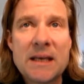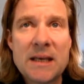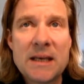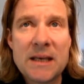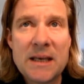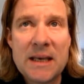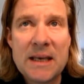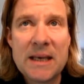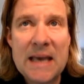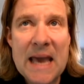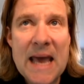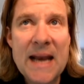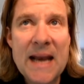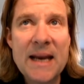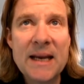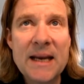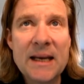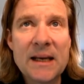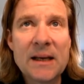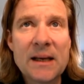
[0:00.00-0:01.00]

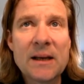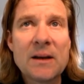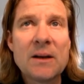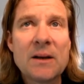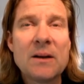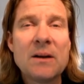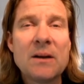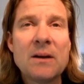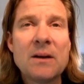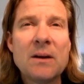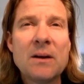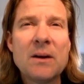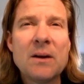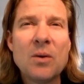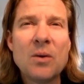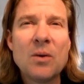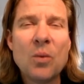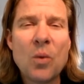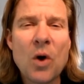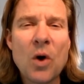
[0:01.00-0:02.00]
getting
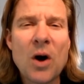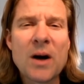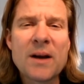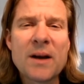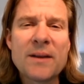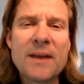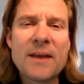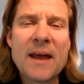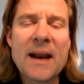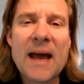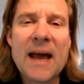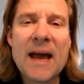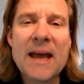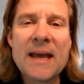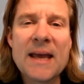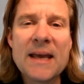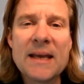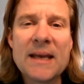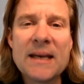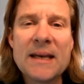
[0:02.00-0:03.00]
work that
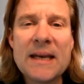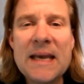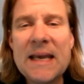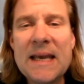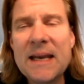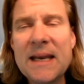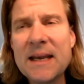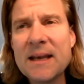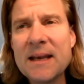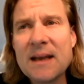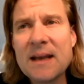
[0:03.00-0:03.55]
I needed,